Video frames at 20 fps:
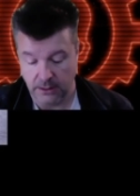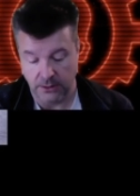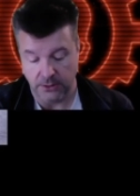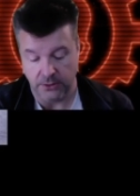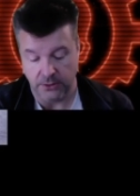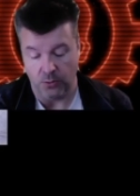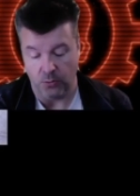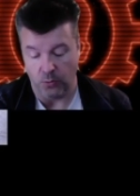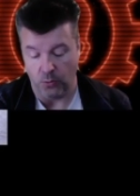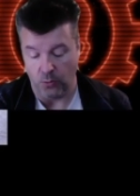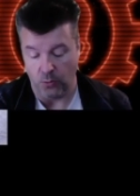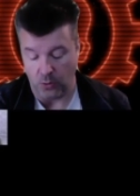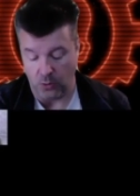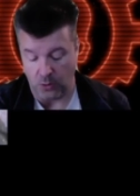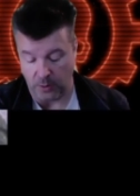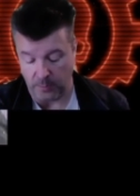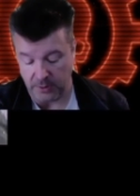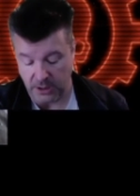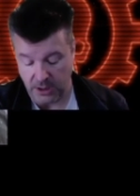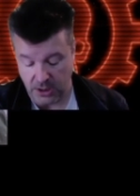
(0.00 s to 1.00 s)
The
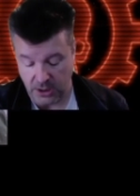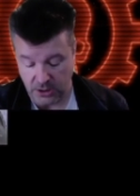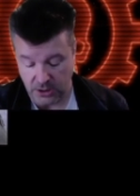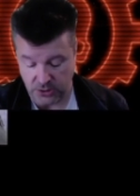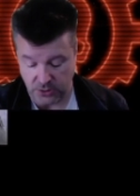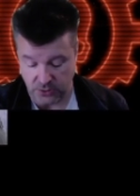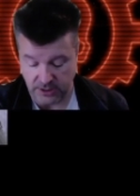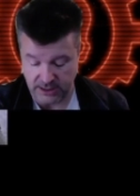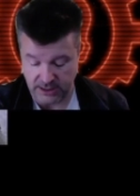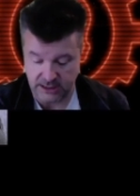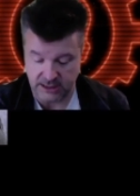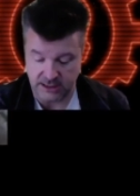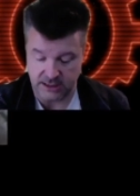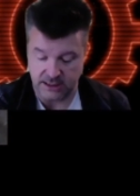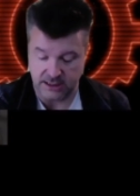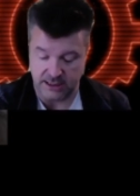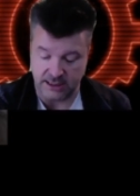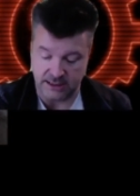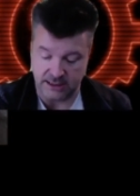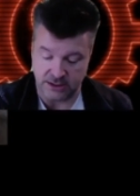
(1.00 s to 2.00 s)
warp so this is
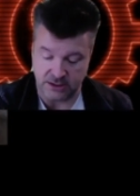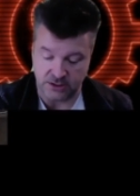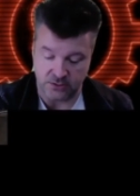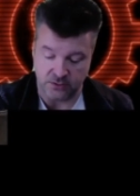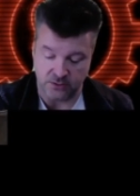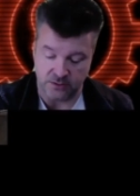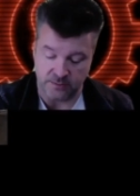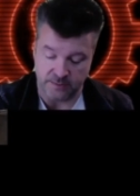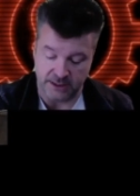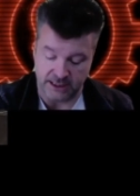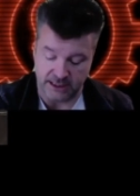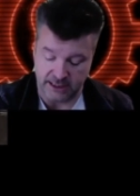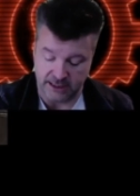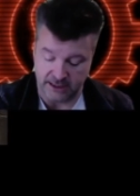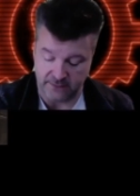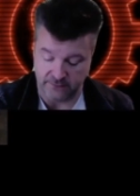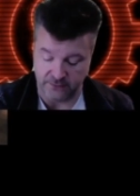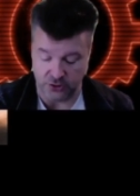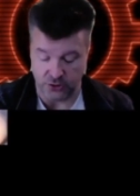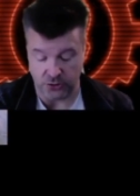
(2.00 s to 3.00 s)
this is going to be kind
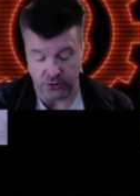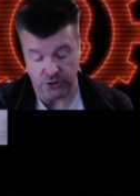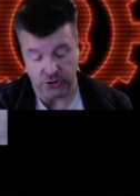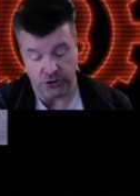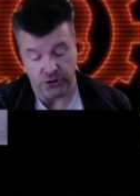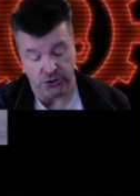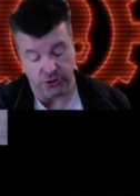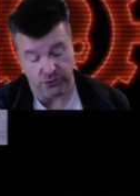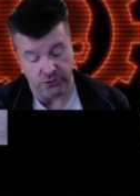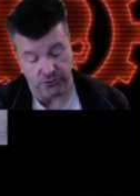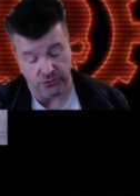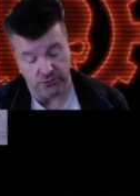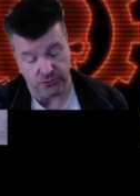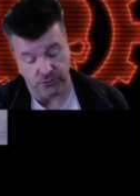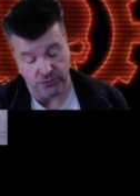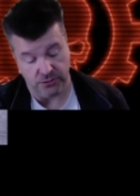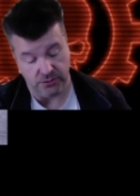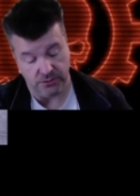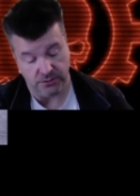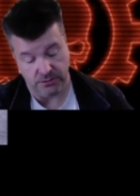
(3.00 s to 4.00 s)
of your new
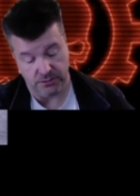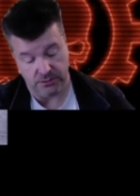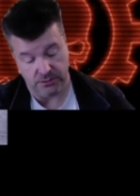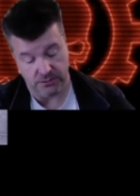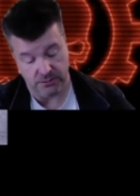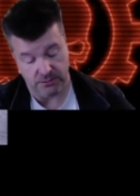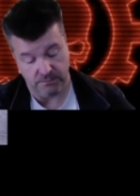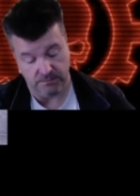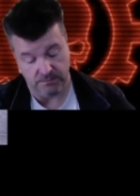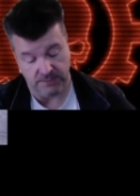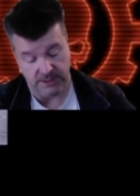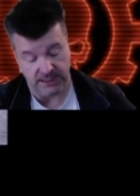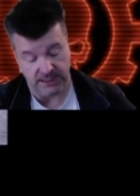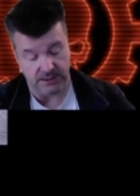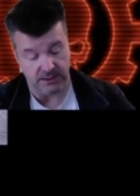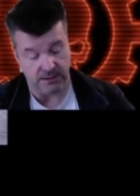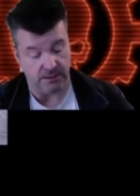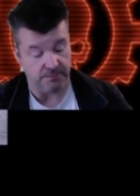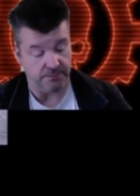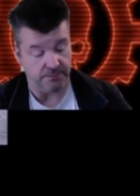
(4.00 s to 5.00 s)
made
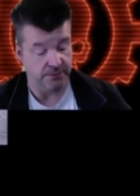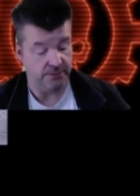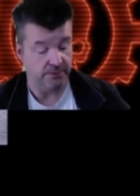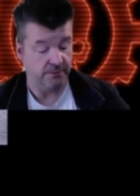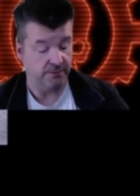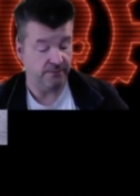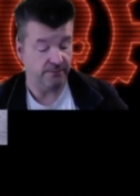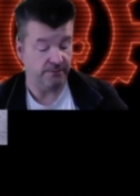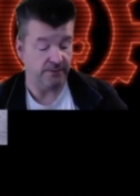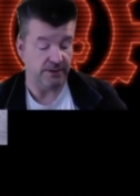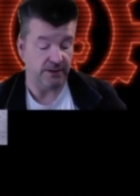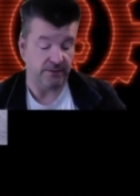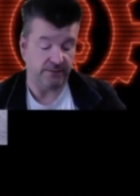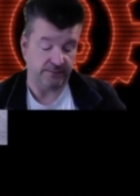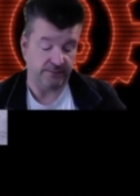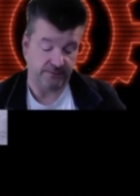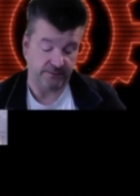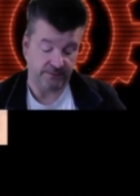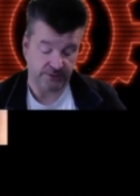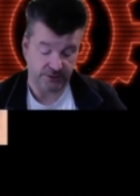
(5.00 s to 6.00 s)
up fluff
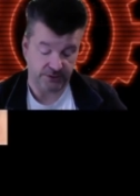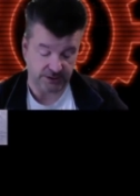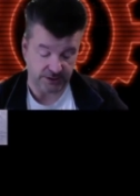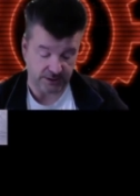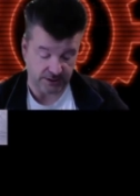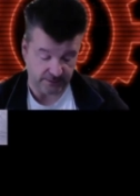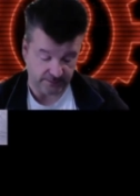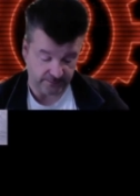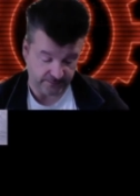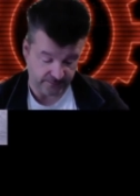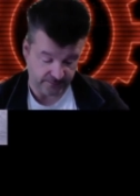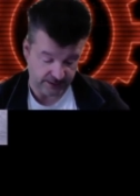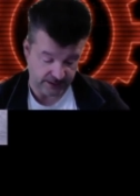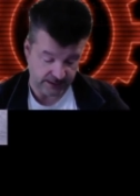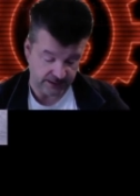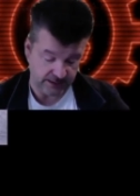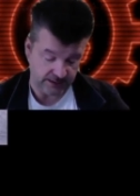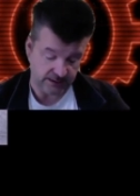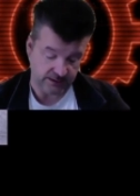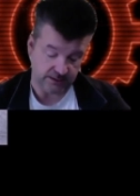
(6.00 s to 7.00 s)
stuff,
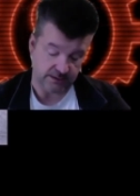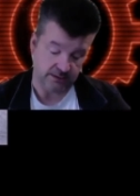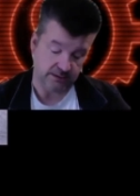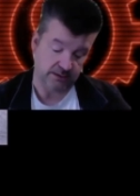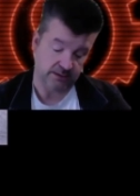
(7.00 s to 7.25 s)
isn't it?